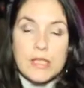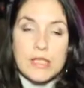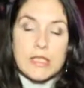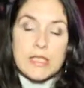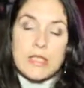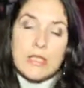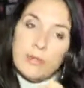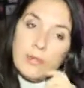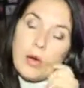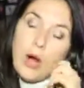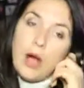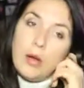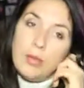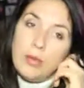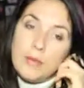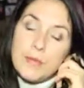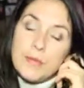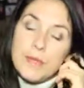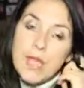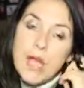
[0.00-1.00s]
system
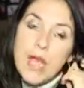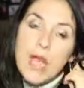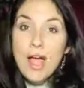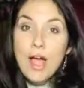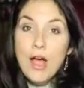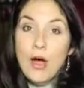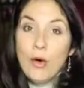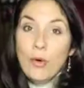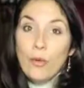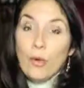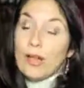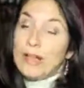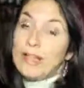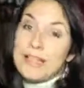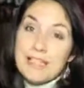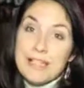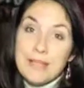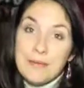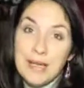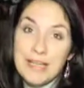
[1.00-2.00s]
problems. Well,
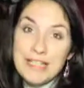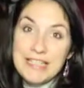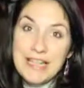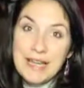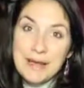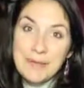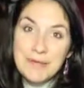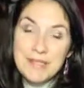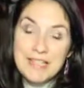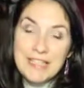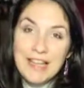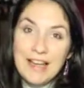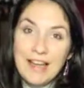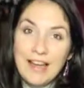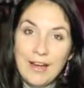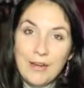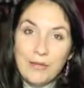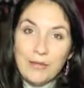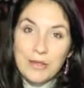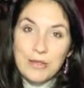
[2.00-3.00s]
these are my tips
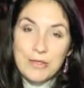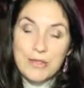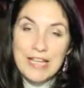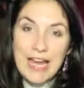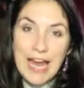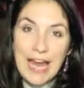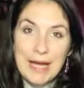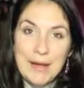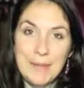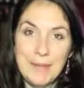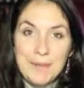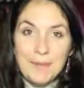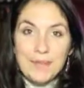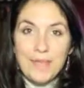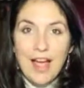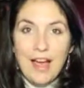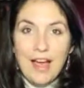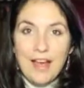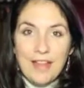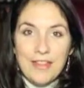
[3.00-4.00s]
for today.
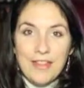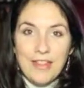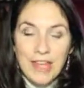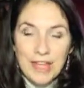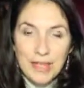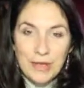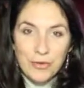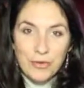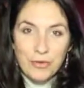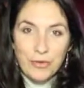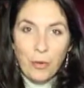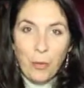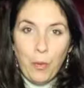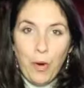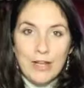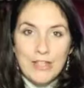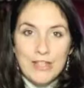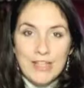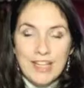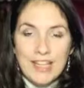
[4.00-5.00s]
Thank you for
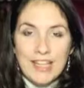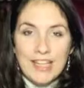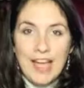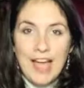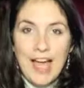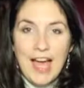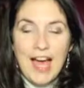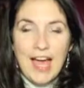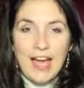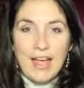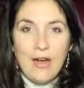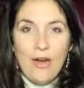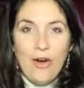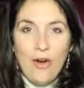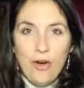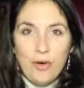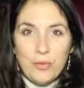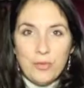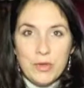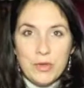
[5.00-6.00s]
watching. I
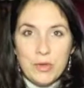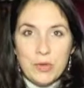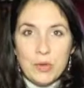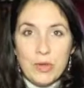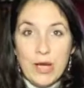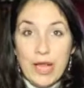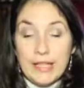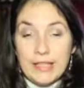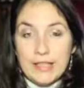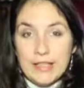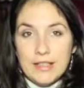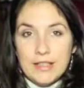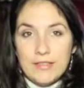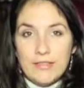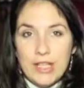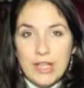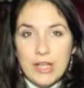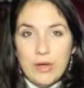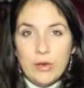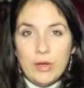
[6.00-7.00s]
hope you liked the
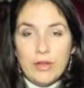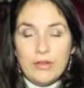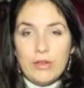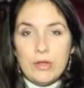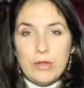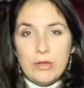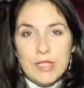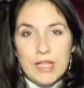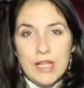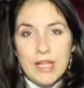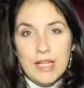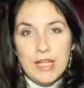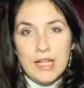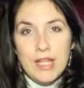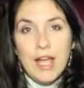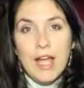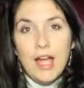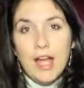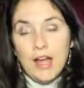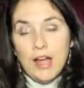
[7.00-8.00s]
video. If you did,
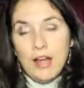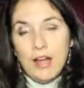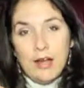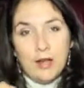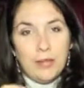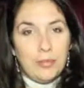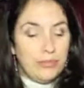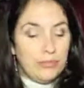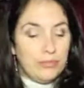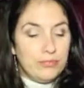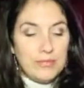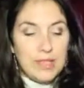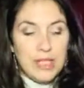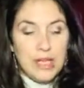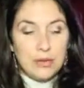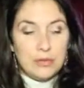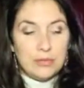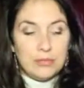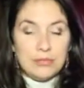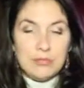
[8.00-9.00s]
you
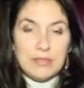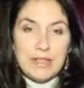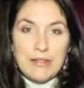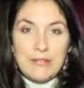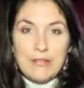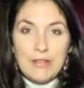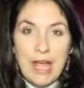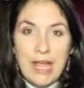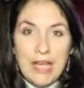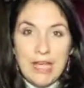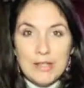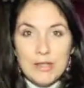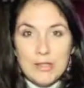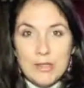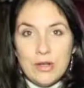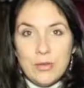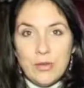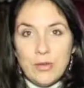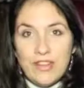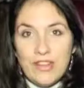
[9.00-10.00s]
know, give like to
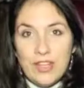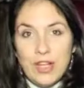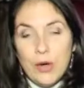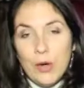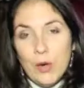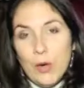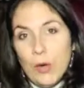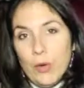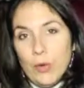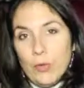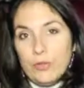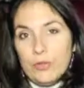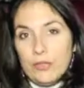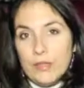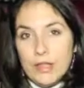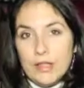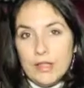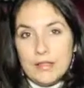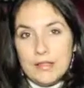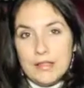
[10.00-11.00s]
the video,
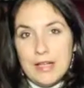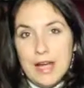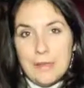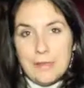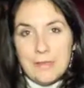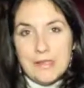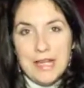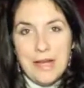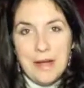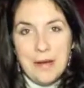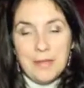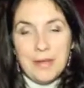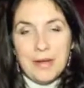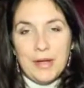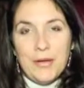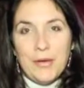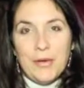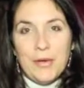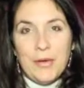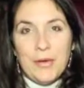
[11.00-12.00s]
thumbs up,
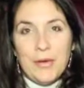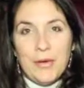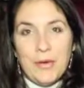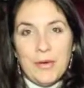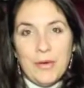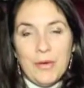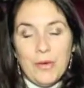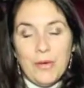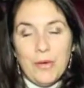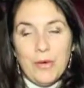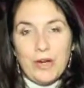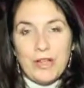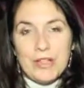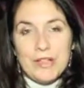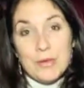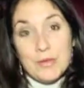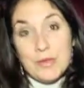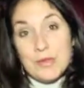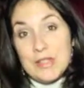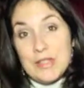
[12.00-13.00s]
or
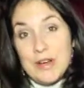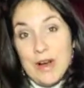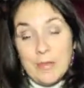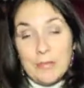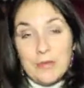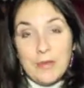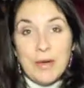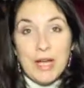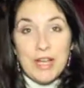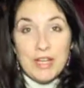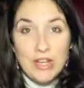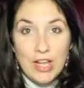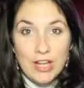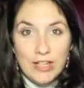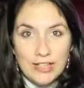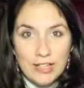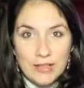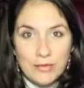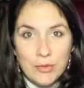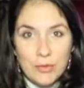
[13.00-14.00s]
subscribe to my
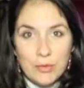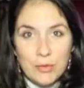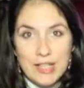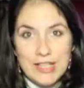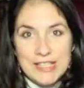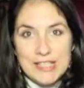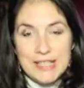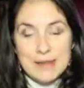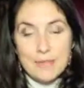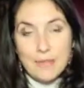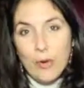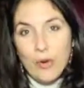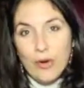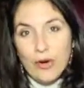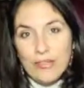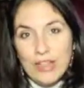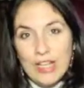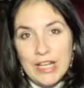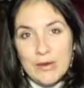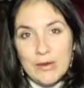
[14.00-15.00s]
channel. If you want to see more
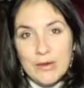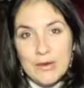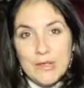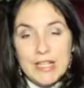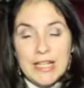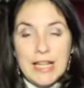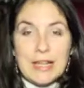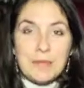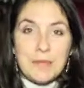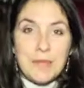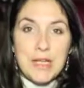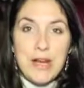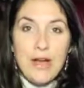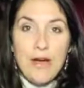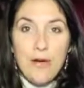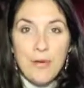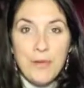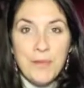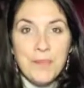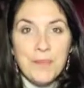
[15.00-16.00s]
videos, let me
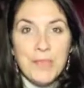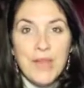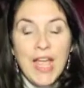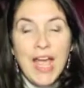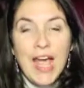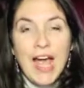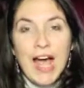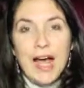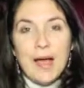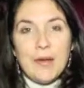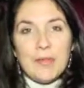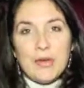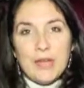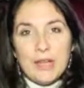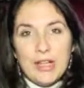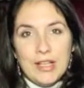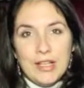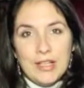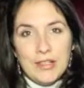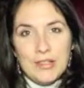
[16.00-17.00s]
know. I'm
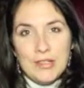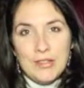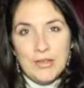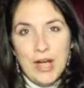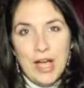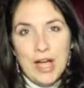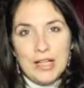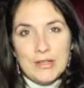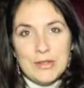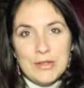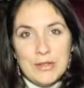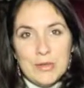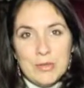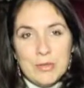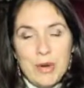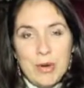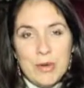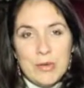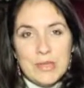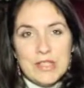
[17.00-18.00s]
gonna try to
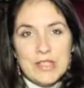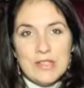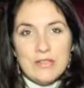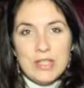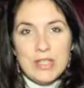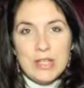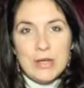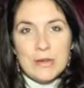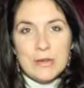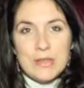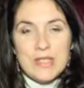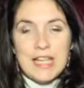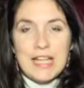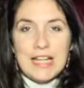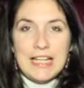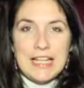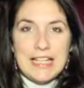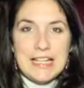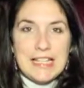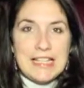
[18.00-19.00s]
post videos at
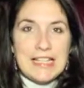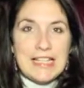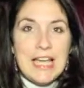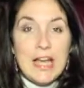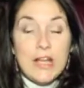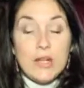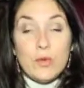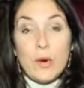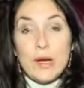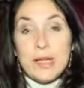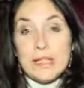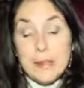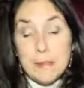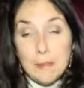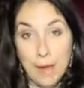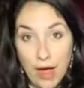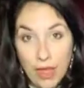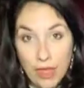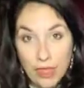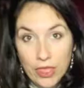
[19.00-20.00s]
least twice a
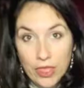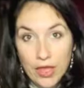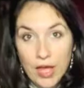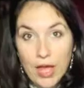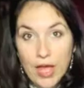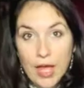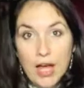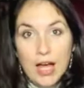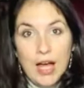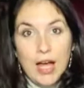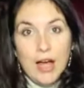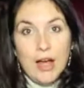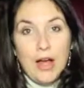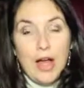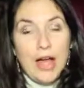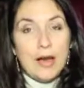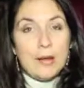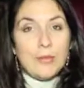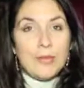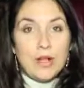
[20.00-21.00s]
month,
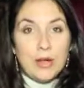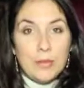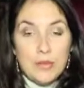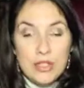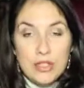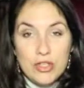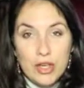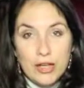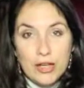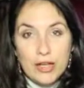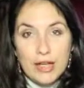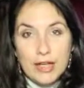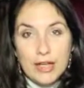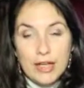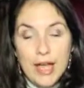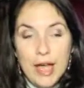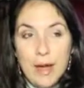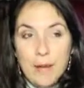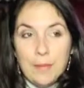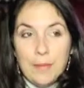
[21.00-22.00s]
and I'm gonna be
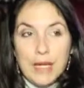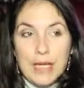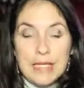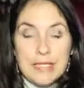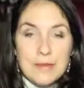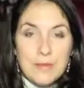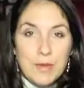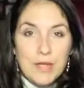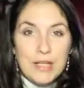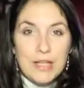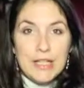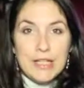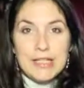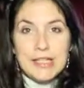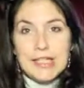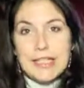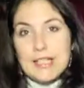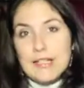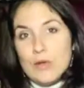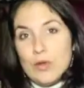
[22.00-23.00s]
sharing my
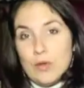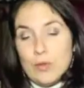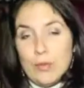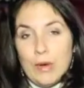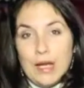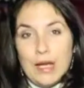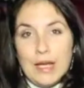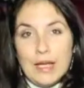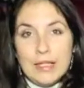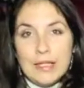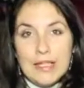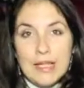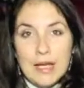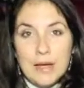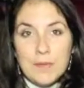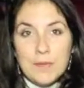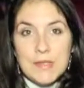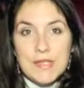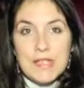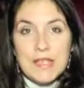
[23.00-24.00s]
experiences or my
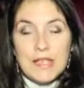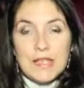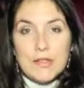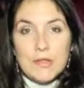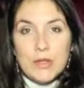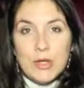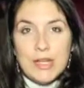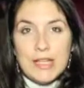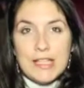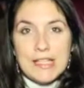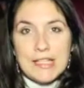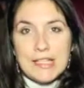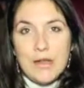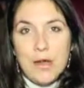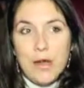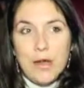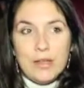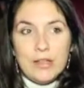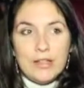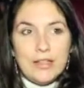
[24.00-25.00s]
tips and tricks
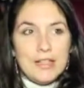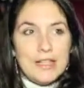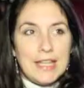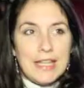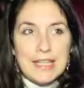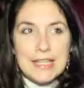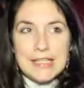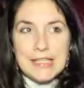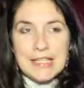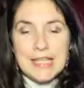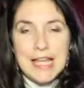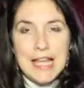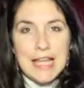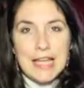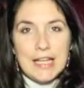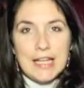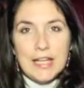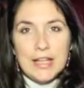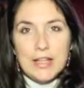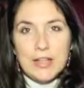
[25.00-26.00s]
on things
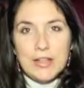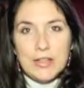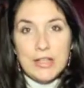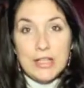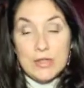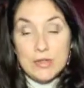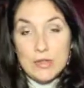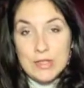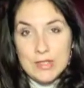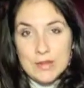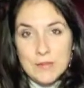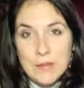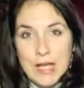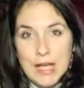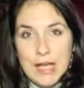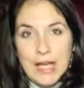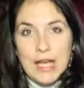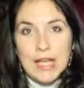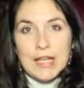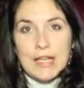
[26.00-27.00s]
that interest
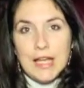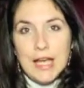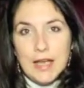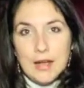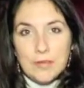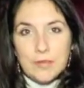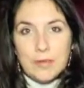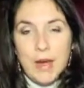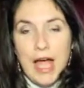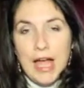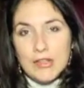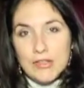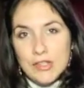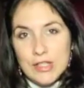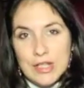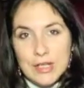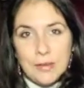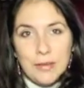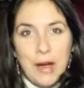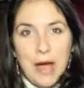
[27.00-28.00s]
me and I'm
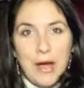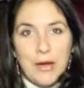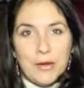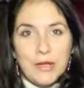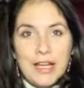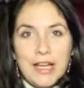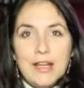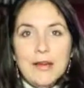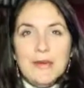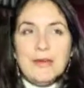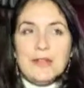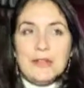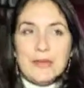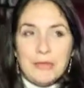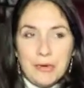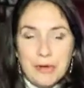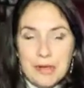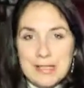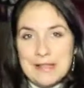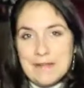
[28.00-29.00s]
passionate about, which are,
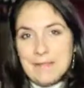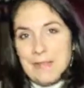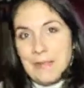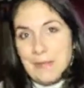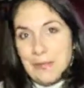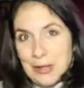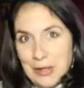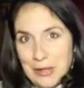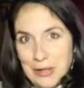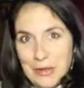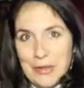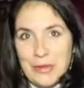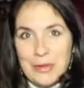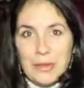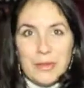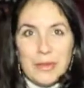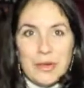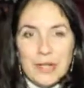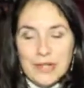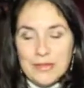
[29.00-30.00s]
for example, birth,
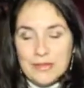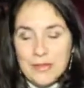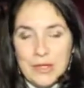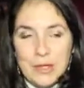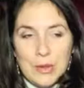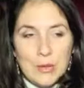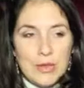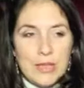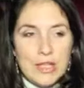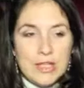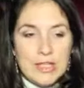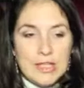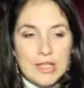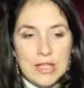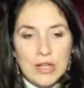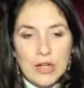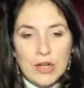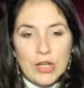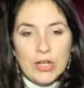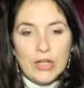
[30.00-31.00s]
or, you know, things that
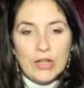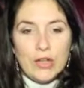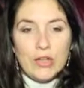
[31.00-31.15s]
are